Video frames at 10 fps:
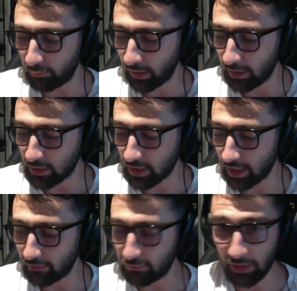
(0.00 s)
Pages
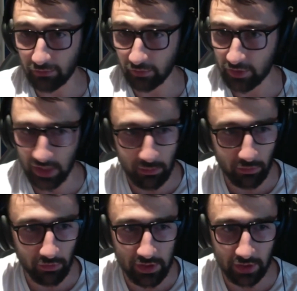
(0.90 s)
have relevant
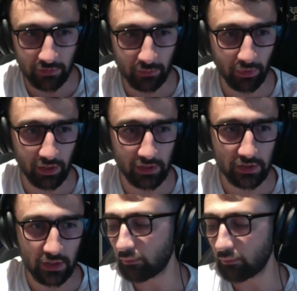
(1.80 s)
schema and stuff in place.